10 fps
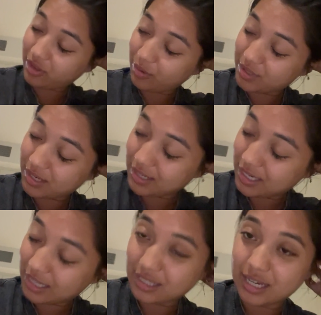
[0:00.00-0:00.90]
That was an
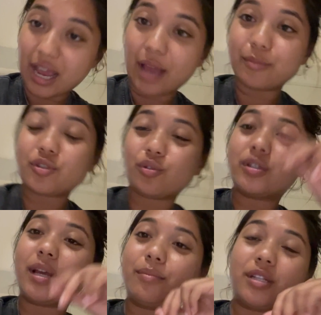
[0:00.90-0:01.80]
intense day. I'm so
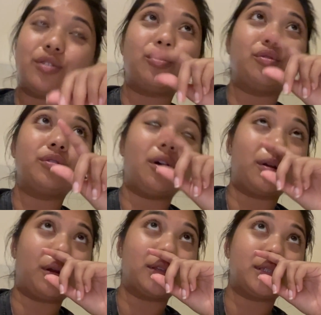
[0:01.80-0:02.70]
tempted to go
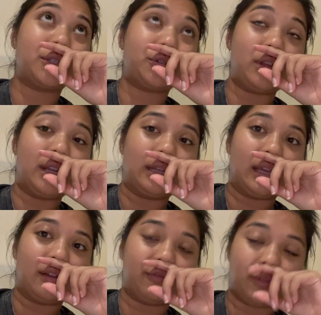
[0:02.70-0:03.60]
across the street and
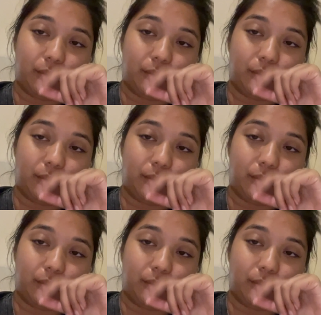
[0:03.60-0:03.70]
get a foot